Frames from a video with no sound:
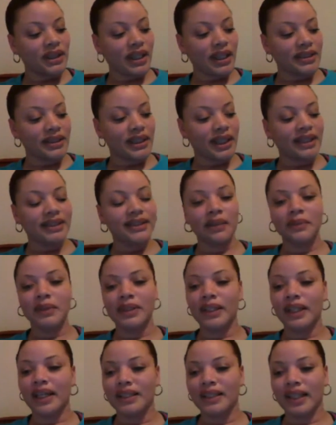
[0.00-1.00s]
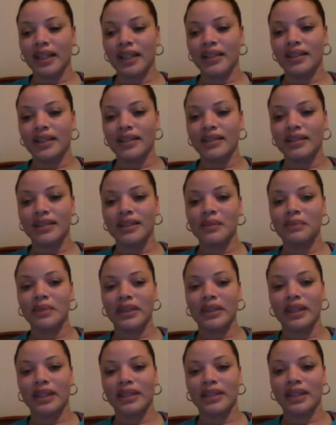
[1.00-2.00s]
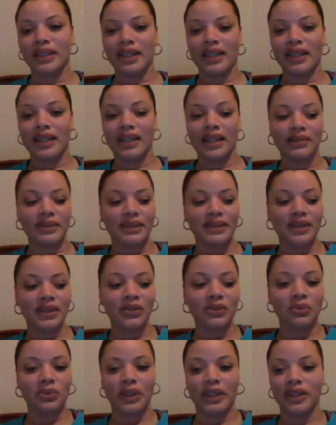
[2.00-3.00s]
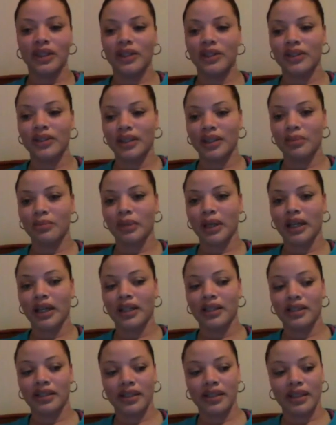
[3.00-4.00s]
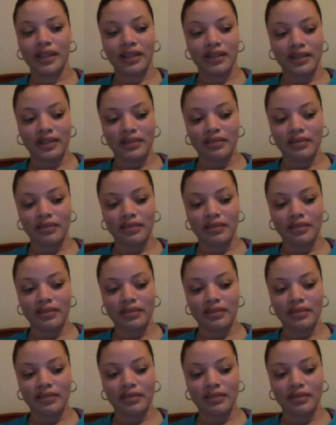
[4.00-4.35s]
She kicked ass. Something like that. Something like that. I'm so wanting her to come back in a